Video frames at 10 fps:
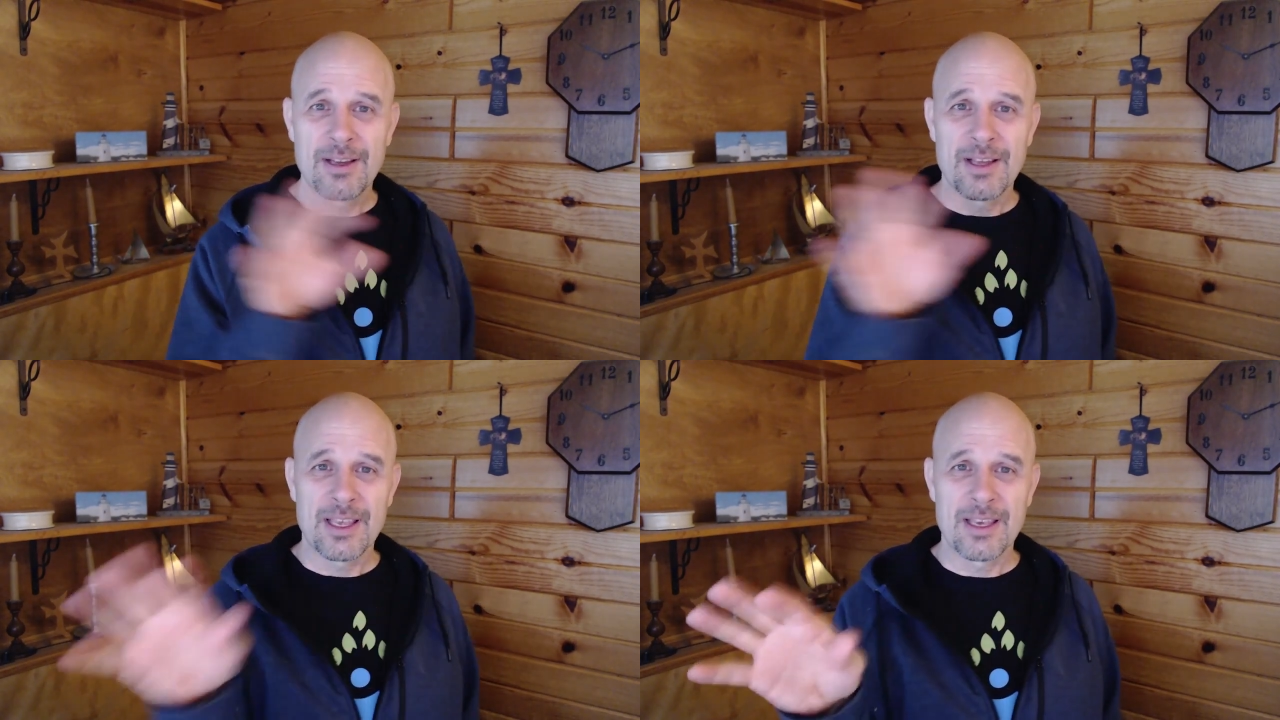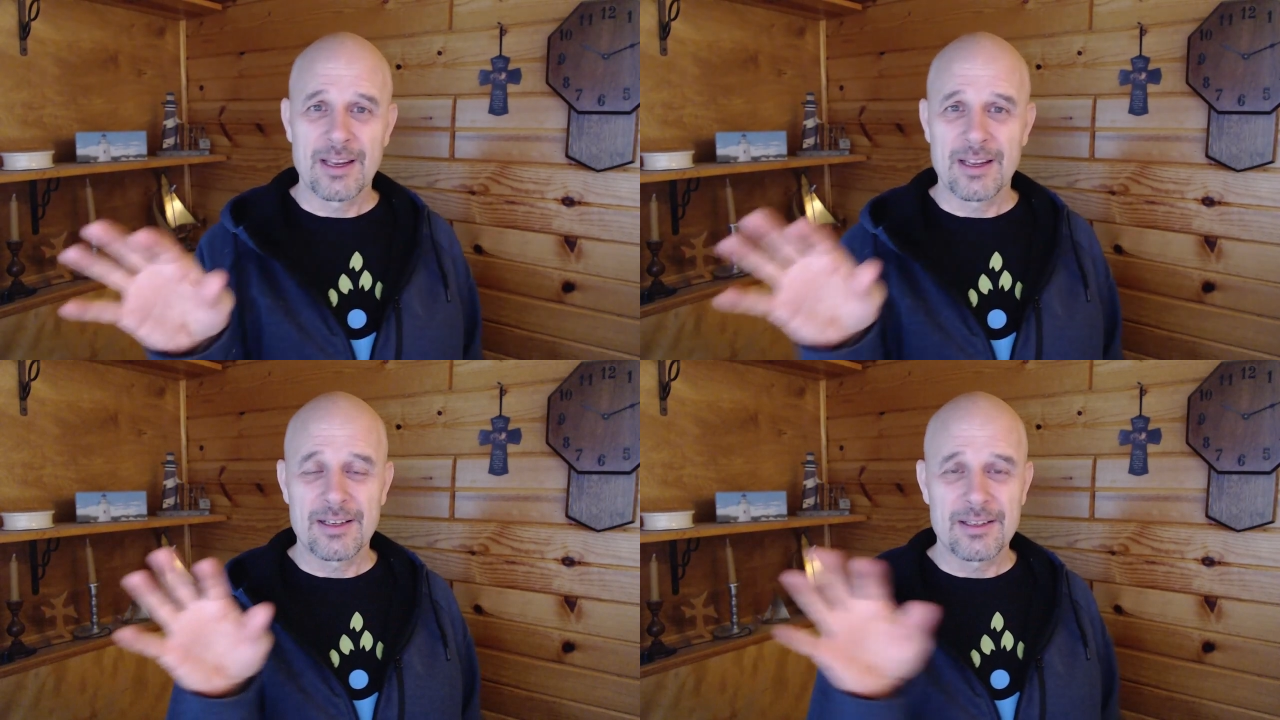Get
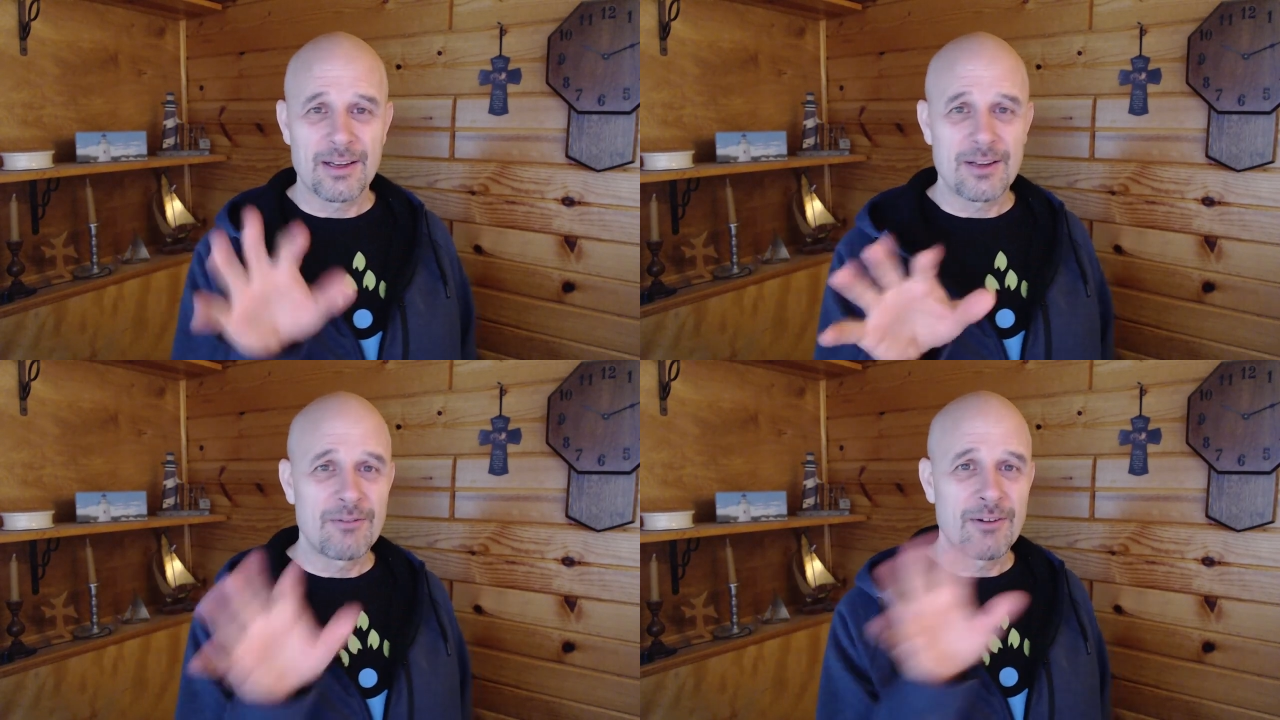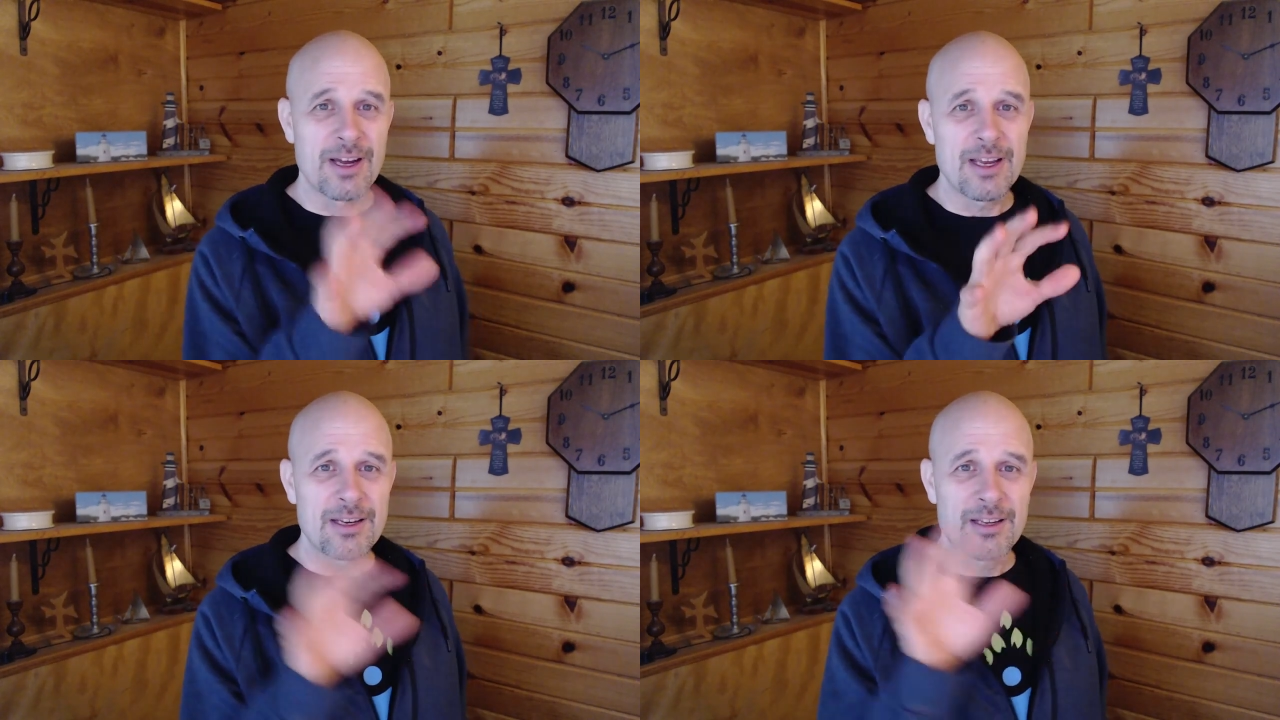it done
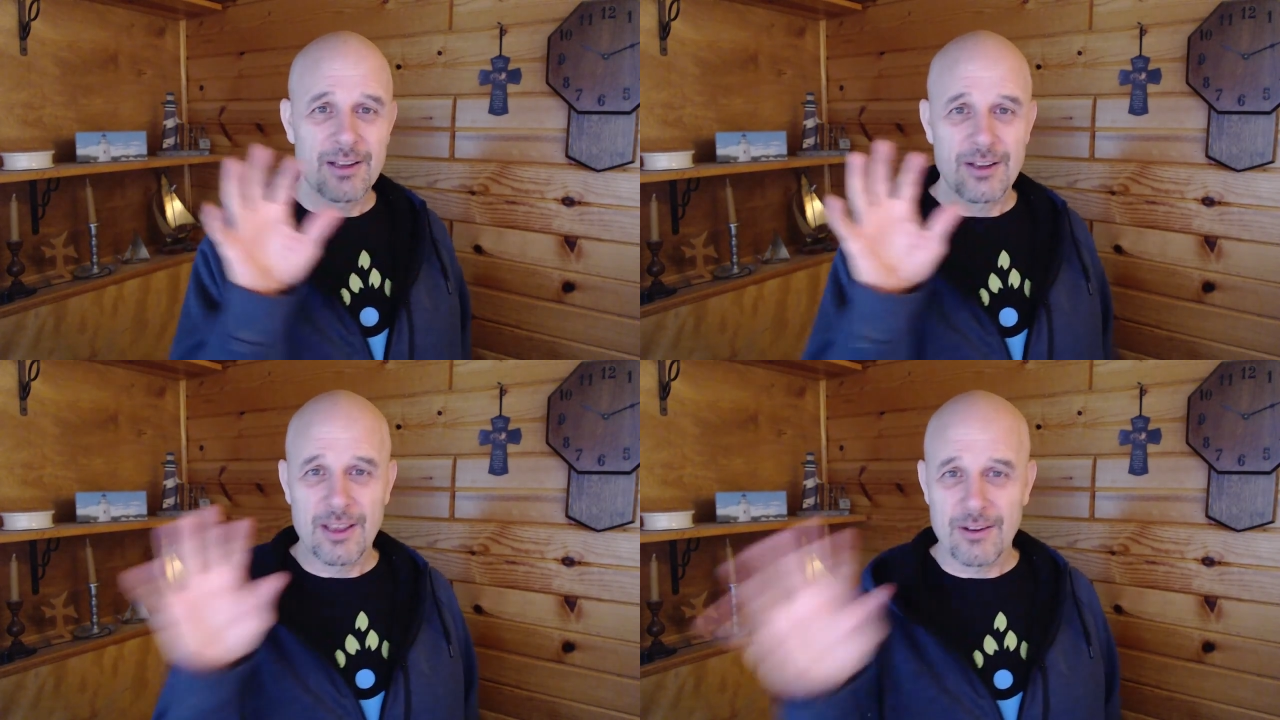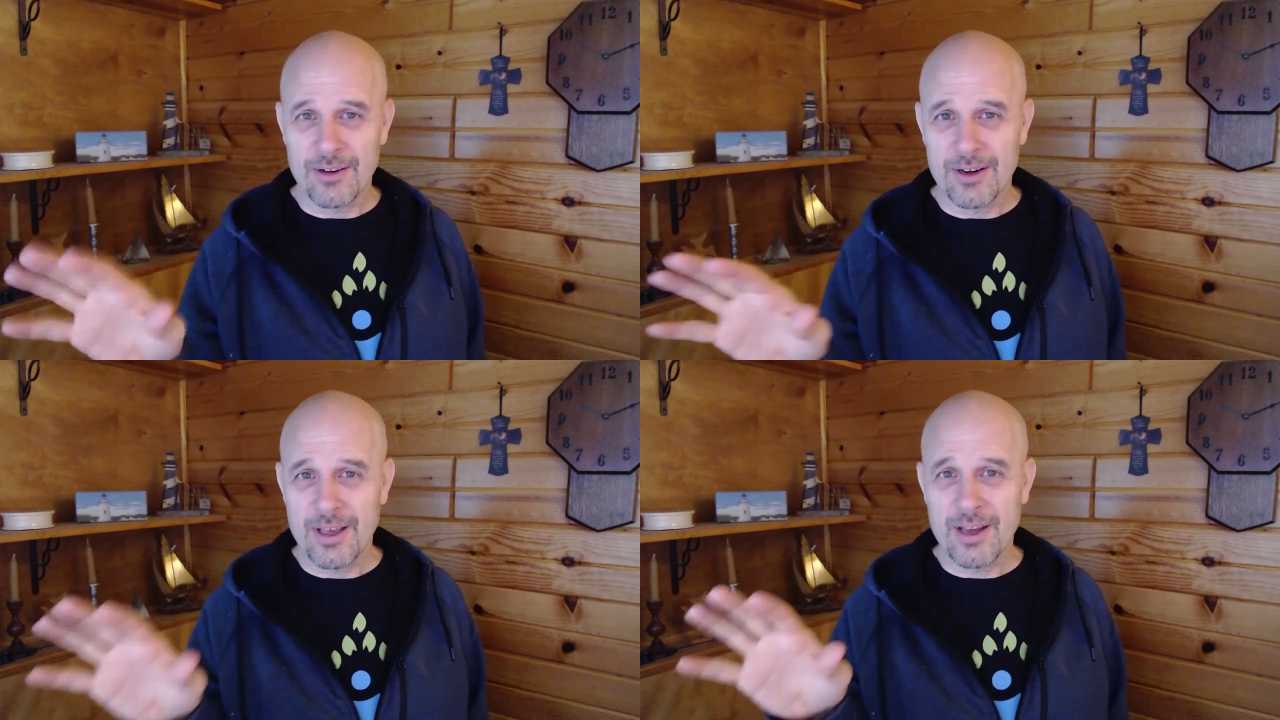right. Get rid
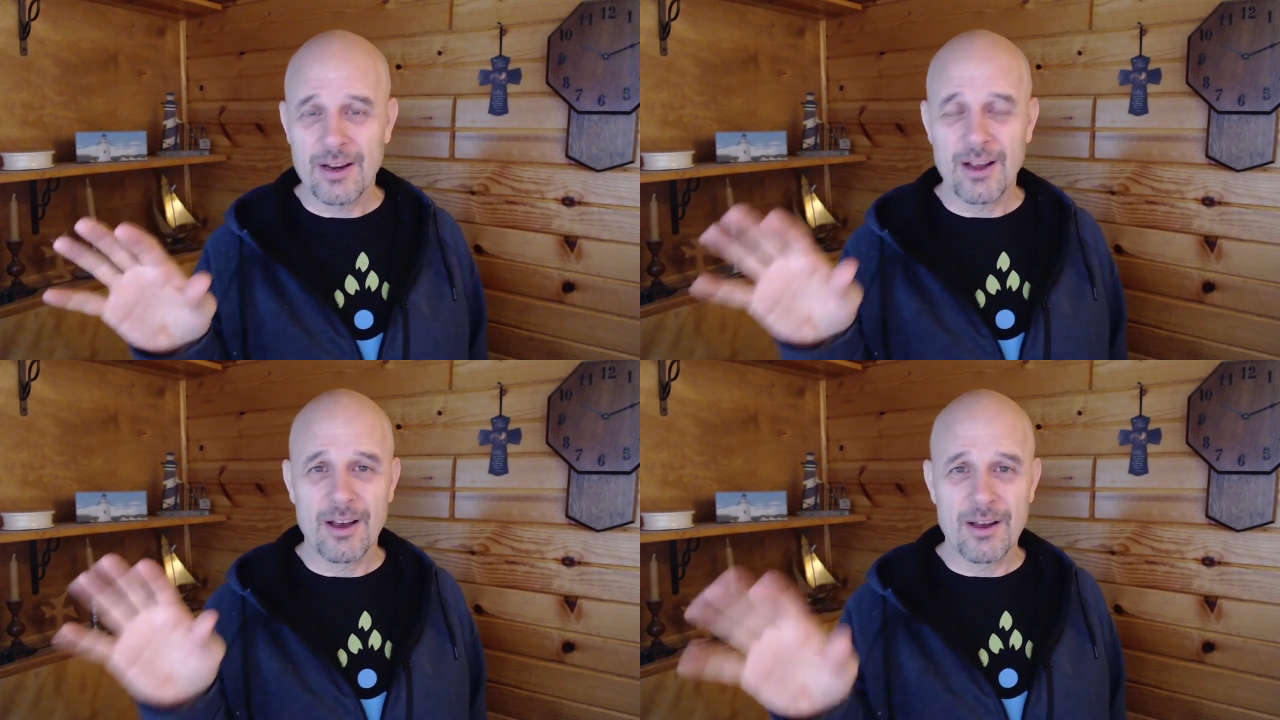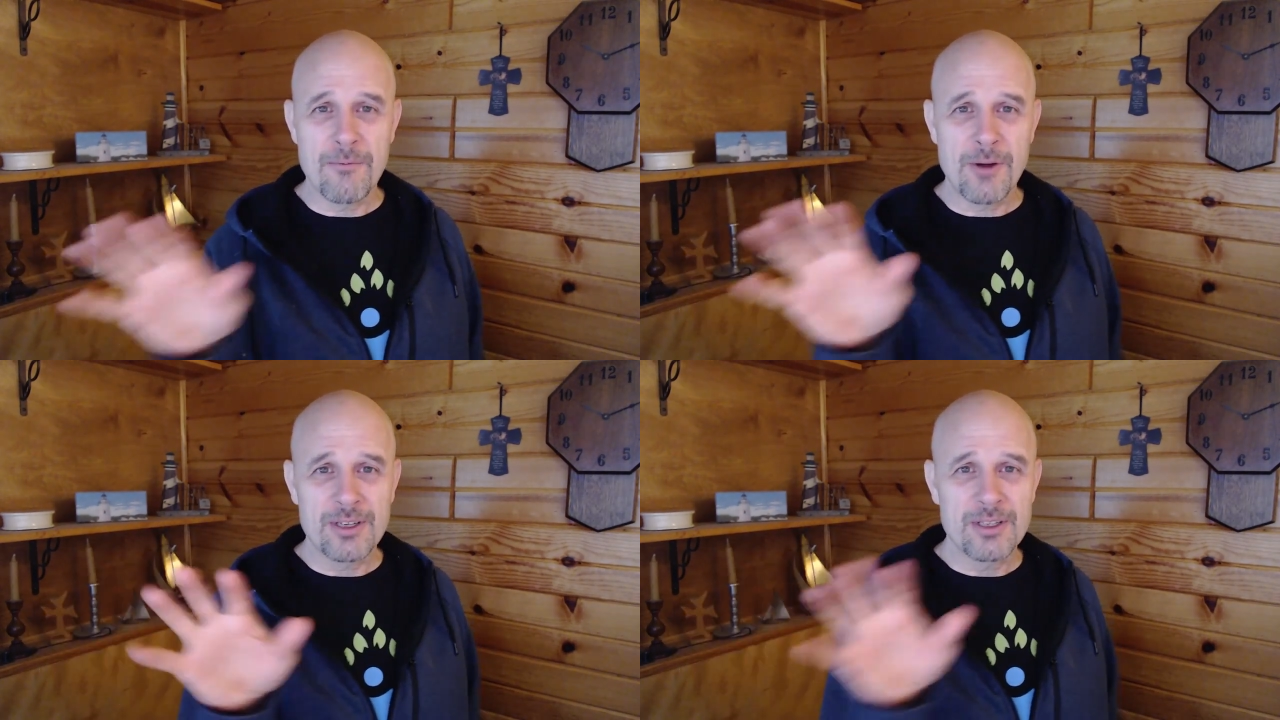of that
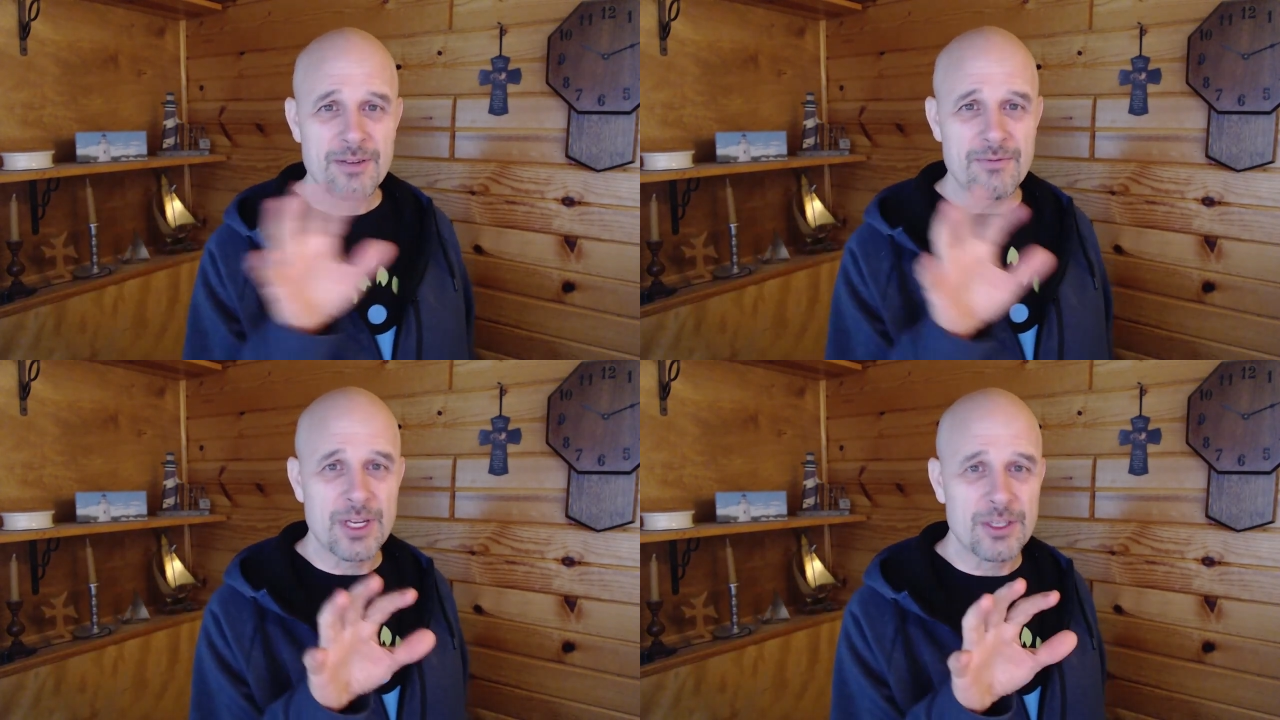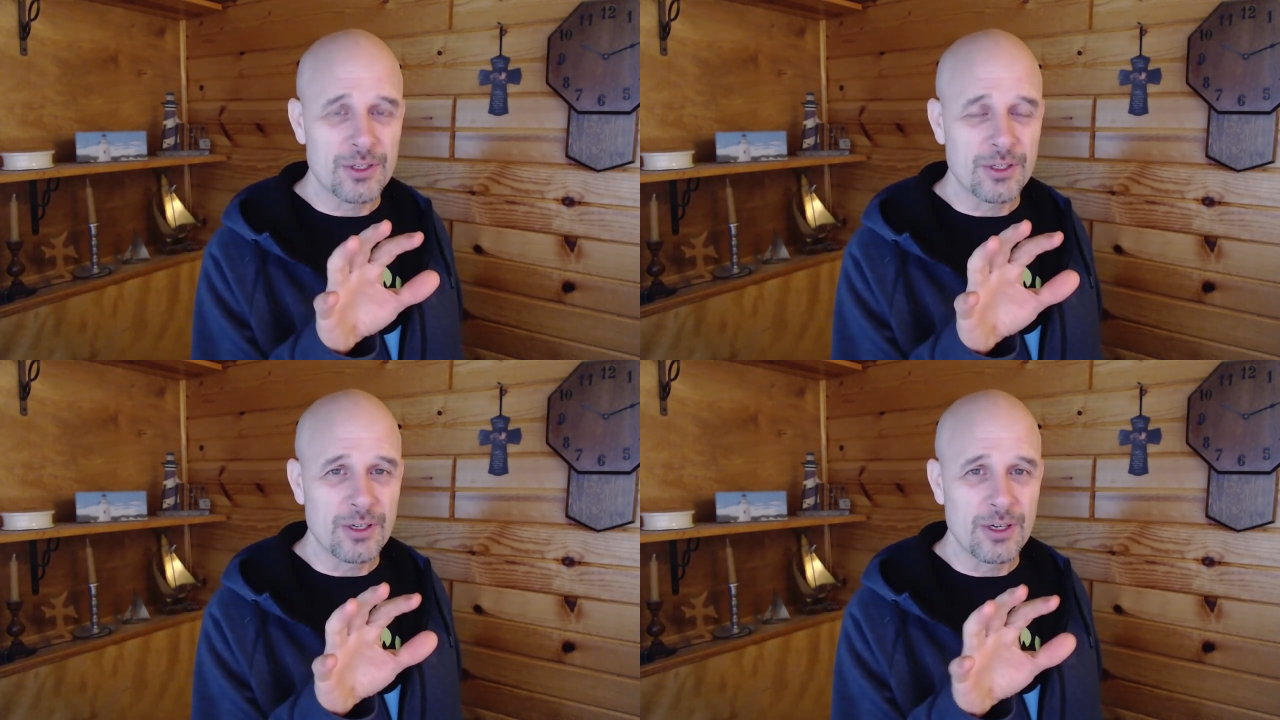unwanted adventure.